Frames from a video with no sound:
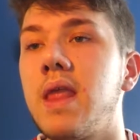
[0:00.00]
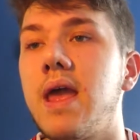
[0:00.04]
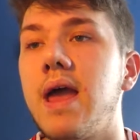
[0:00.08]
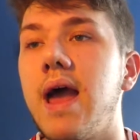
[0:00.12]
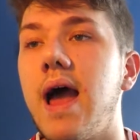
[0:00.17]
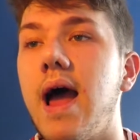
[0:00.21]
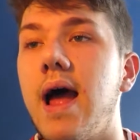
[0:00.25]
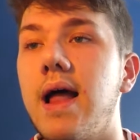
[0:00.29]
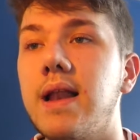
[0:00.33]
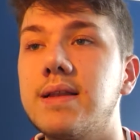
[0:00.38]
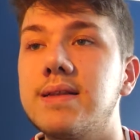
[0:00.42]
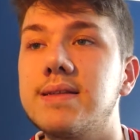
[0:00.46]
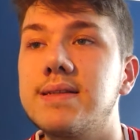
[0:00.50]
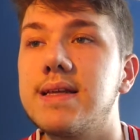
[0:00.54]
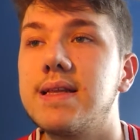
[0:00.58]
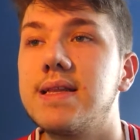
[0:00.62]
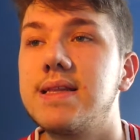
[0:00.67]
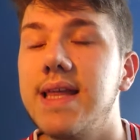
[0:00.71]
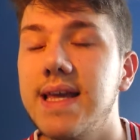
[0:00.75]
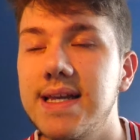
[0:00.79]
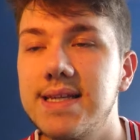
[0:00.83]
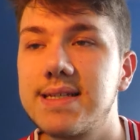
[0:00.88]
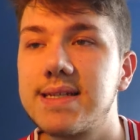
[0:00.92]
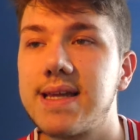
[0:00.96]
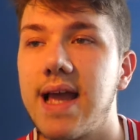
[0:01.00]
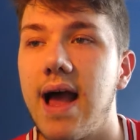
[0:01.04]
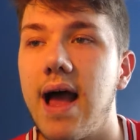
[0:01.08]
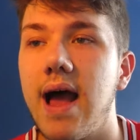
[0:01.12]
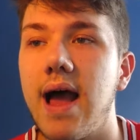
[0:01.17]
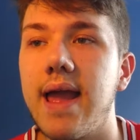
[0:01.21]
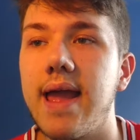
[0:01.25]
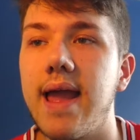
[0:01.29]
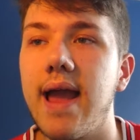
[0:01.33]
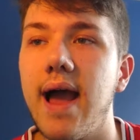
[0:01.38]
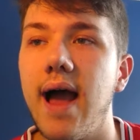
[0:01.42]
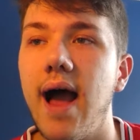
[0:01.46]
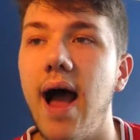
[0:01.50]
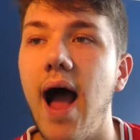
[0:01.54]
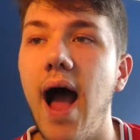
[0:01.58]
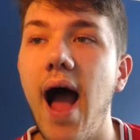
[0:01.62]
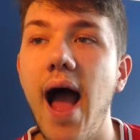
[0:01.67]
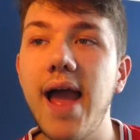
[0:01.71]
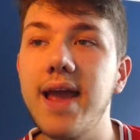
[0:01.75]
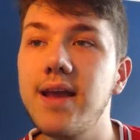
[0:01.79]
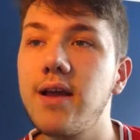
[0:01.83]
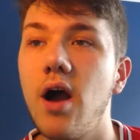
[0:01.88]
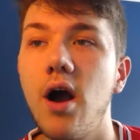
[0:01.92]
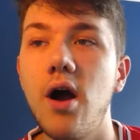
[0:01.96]
And this guy,
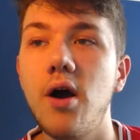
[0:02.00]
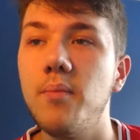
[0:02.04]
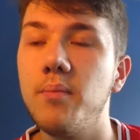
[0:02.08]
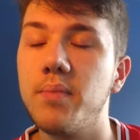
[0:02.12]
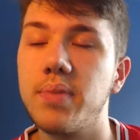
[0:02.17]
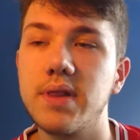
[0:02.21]
I can't